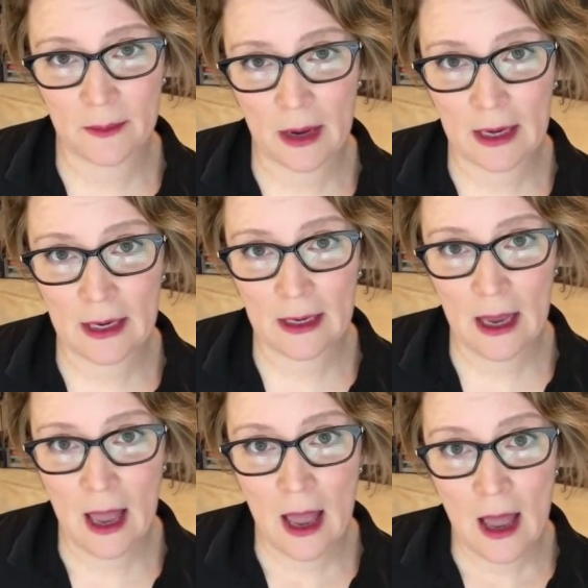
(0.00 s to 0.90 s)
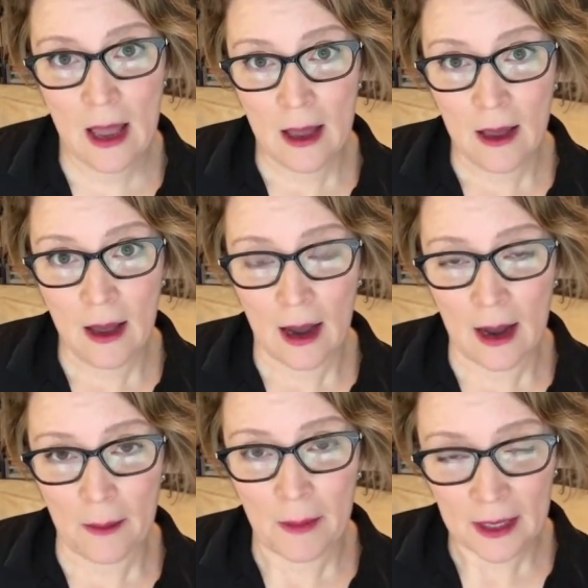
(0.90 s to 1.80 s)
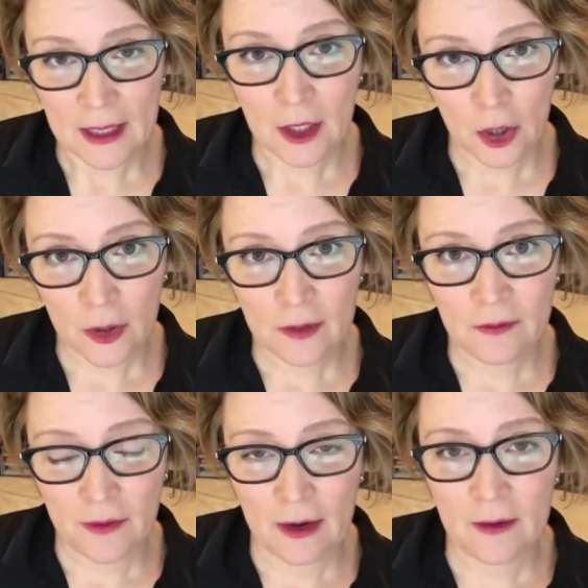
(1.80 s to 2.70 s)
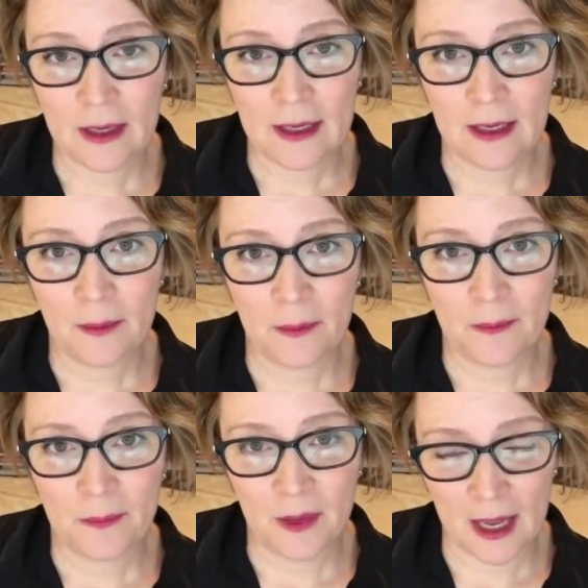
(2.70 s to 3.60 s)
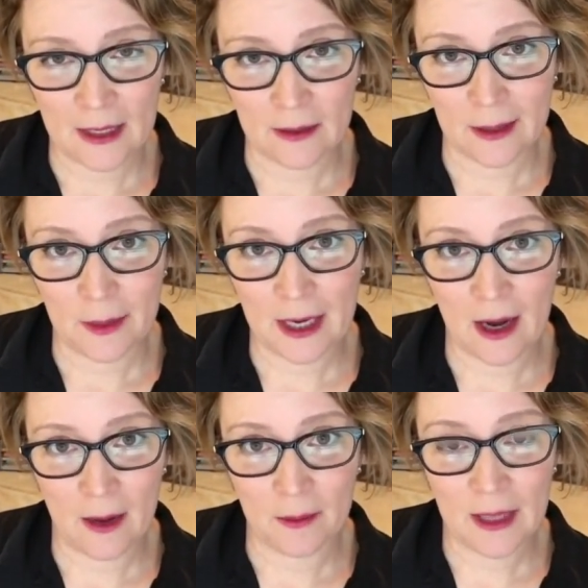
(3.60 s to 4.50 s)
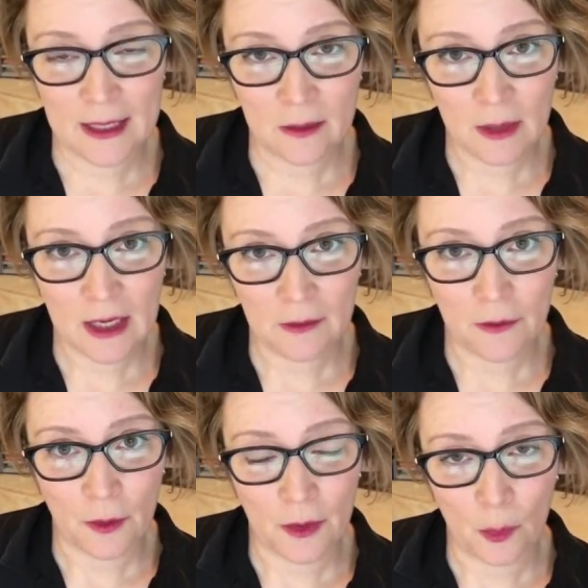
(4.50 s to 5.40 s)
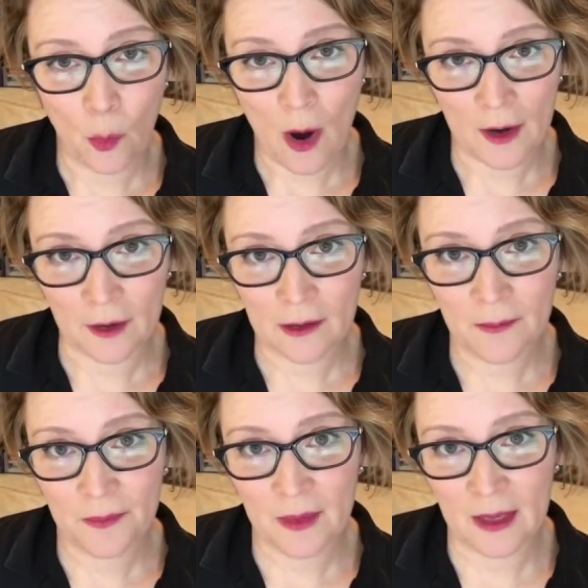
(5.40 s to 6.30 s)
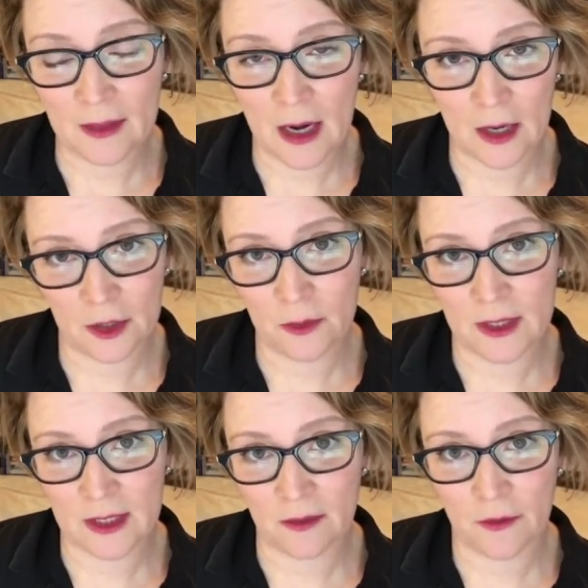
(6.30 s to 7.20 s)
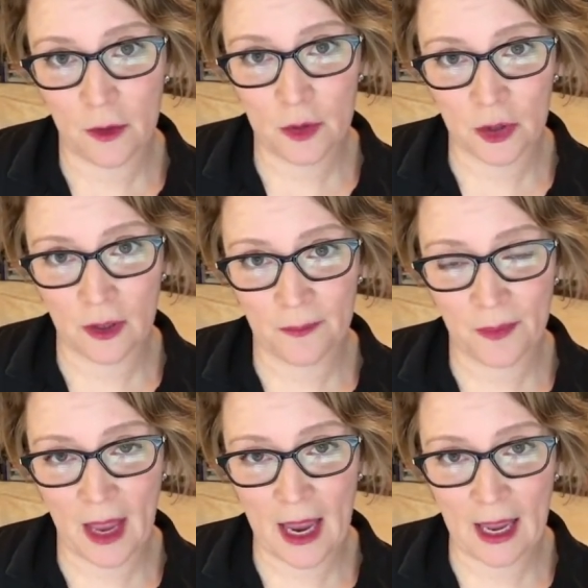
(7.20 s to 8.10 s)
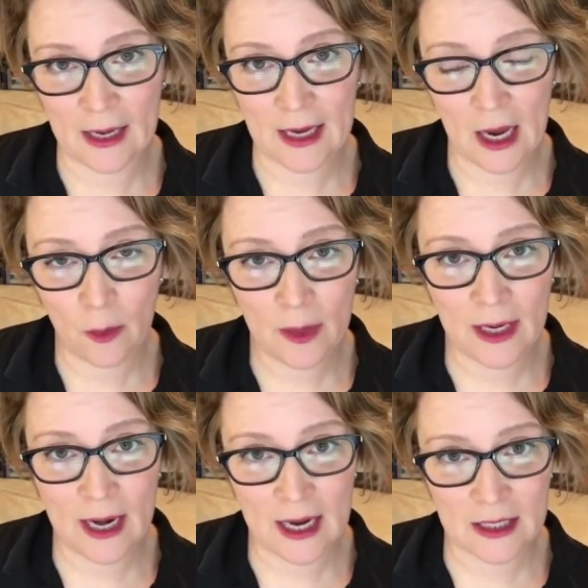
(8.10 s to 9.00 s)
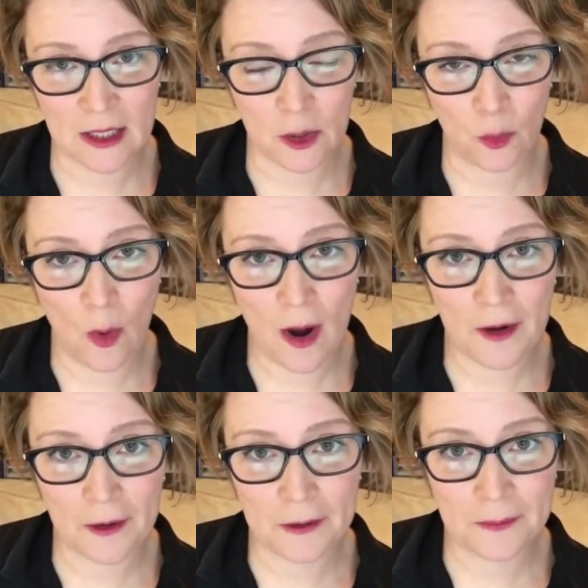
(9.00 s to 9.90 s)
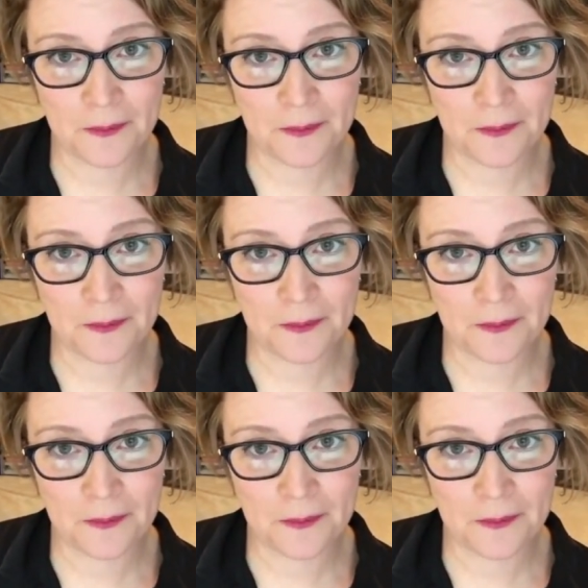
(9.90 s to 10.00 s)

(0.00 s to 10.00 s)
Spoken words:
money? Money could very likely become less meaningful than water in the not too distant future. And equity and access to water